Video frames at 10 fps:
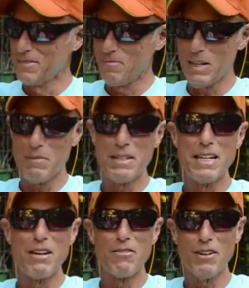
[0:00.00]
maybe
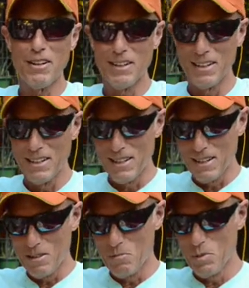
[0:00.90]
never,
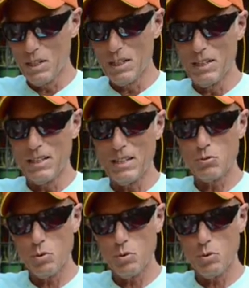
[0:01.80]
but that's